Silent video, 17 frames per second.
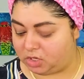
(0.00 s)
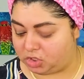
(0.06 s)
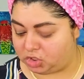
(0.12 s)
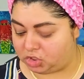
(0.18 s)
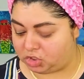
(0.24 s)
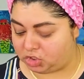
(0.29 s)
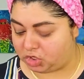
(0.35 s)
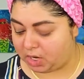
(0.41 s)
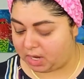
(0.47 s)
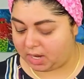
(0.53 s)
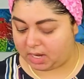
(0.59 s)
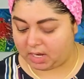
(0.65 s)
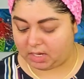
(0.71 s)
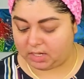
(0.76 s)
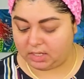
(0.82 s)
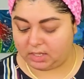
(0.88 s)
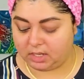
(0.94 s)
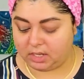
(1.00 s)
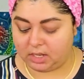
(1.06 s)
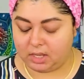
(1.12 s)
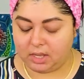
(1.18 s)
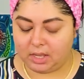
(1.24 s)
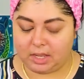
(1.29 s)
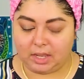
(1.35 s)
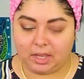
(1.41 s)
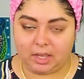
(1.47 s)
the shade,
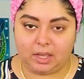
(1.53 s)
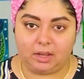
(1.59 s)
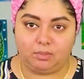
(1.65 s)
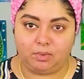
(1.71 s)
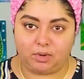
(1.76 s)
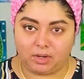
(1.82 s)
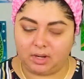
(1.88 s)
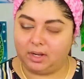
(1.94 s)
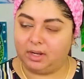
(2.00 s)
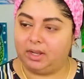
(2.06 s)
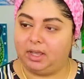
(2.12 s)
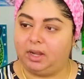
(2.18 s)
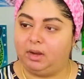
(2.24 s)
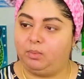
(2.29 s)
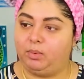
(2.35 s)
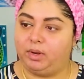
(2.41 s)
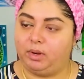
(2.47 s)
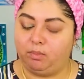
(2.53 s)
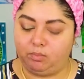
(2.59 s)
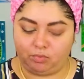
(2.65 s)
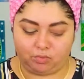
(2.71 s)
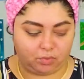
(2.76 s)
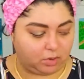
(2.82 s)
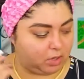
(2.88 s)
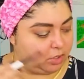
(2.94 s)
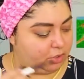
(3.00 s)
and we're gonna get it with a
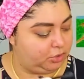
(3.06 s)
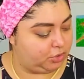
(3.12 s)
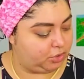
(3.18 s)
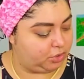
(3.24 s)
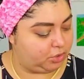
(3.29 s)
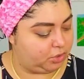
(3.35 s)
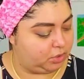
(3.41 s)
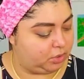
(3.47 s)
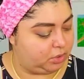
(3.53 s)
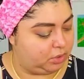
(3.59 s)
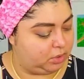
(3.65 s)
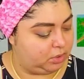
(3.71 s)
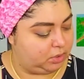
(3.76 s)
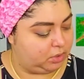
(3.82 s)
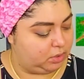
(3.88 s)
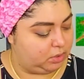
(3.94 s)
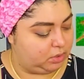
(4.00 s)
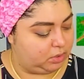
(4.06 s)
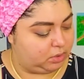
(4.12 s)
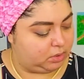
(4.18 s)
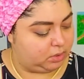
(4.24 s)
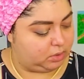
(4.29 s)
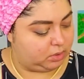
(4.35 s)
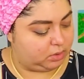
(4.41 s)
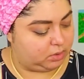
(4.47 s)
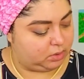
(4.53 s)
brush.
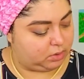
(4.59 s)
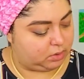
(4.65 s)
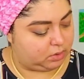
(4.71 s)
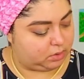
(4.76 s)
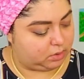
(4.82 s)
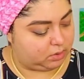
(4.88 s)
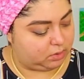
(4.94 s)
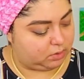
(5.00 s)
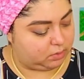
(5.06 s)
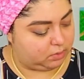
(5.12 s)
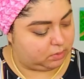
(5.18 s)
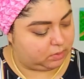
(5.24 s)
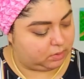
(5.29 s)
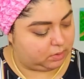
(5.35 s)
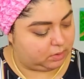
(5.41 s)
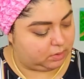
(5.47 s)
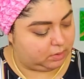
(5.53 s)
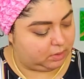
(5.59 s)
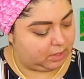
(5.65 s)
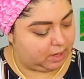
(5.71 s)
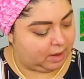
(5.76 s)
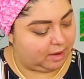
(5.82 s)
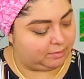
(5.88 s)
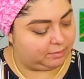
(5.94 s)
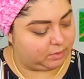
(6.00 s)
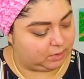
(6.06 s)
So you
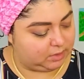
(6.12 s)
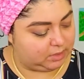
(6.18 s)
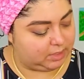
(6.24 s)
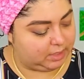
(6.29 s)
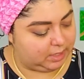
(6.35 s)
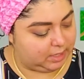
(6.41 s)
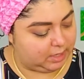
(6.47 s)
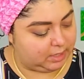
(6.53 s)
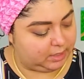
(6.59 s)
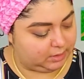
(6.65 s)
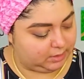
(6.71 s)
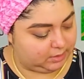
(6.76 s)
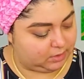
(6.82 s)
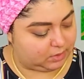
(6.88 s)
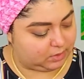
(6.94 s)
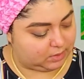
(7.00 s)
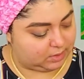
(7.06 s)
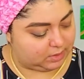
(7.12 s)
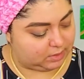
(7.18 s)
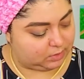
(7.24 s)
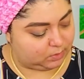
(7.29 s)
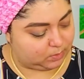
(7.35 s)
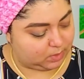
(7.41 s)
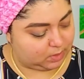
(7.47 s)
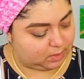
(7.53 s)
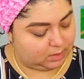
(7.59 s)
have to dig into this
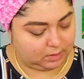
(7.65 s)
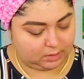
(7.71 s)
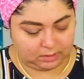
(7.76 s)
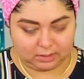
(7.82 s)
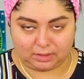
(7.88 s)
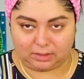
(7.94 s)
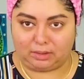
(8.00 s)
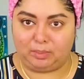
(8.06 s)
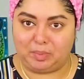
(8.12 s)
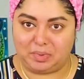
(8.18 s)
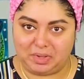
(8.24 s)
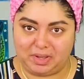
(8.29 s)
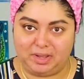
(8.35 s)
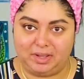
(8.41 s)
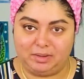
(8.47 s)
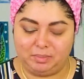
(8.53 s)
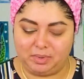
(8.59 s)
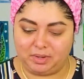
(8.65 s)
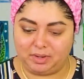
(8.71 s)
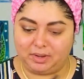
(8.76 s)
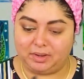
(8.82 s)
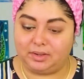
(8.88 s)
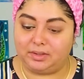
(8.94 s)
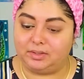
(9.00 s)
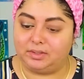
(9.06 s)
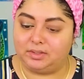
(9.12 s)
one a little bit
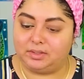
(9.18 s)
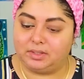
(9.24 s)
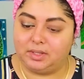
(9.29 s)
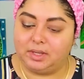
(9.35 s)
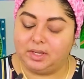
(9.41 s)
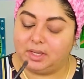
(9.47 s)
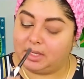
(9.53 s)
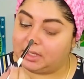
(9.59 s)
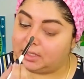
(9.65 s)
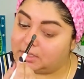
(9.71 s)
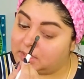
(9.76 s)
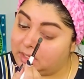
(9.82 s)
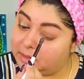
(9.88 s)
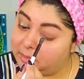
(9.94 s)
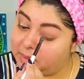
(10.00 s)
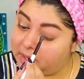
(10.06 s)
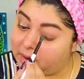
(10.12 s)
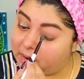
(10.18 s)
because it's gonna be